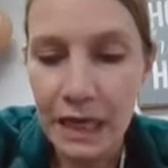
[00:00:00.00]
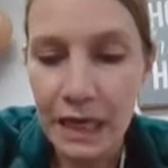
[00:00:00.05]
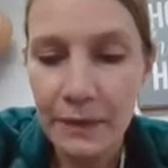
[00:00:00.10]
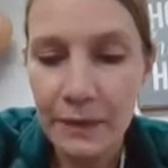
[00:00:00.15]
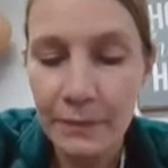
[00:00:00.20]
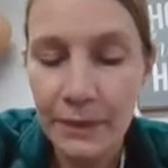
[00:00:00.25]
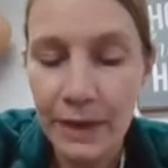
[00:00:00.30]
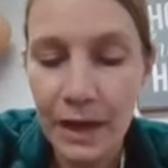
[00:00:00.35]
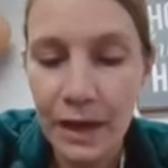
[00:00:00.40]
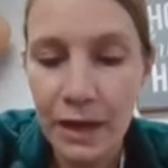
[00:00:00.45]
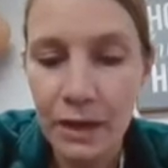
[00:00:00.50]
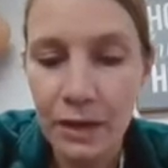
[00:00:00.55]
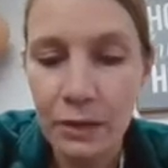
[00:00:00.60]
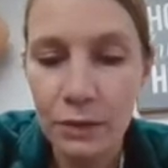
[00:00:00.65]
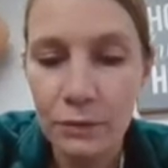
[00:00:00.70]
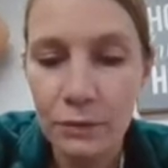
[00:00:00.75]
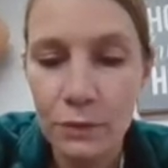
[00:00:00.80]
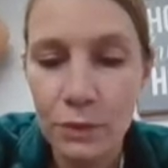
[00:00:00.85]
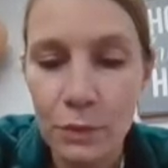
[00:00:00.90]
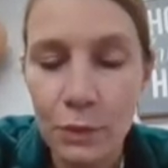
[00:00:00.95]

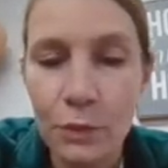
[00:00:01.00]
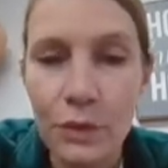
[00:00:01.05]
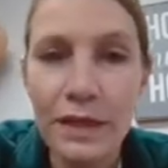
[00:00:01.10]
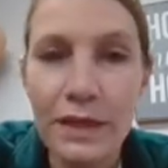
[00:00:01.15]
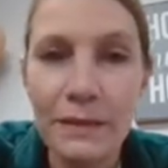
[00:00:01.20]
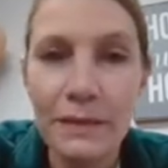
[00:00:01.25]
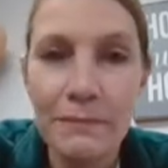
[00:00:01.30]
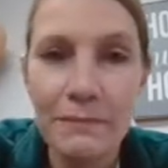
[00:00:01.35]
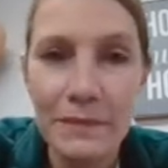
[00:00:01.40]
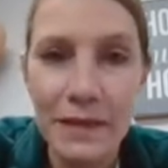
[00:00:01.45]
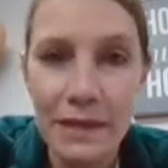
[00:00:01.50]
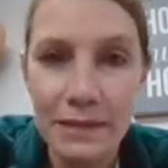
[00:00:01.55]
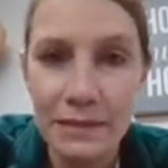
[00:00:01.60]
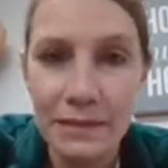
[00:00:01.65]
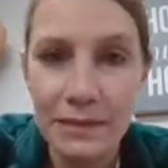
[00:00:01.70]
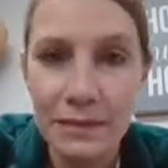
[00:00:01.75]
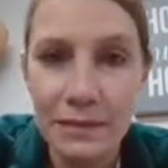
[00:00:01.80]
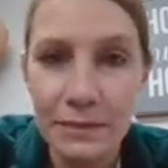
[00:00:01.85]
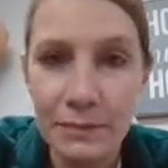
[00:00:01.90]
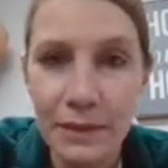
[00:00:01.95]
about what it
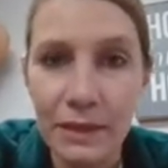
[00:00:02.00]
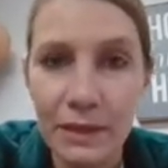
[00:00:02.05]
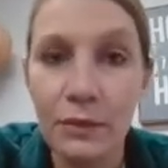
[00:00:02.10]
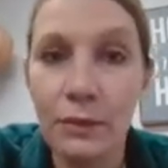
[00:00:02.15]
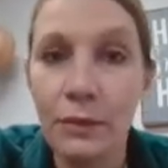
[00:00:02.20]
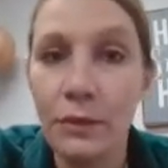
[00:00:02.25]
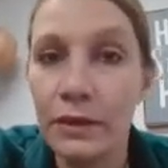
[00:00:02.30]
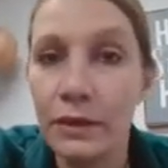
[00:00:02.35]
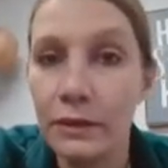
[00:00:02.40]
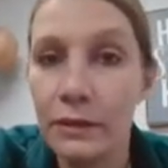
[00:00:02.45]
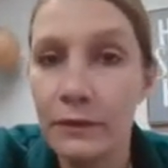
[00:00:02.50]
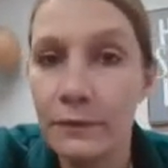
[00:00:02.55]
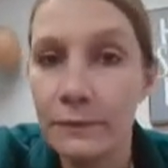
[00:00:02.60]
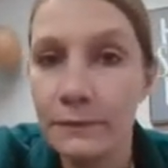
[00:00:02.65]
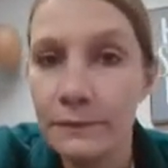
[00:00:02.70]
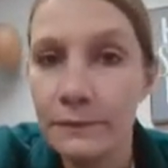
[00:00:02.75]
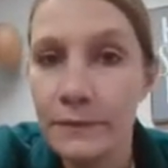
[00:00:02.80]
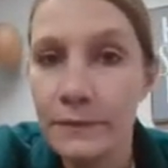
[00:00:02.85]
means to be loyal.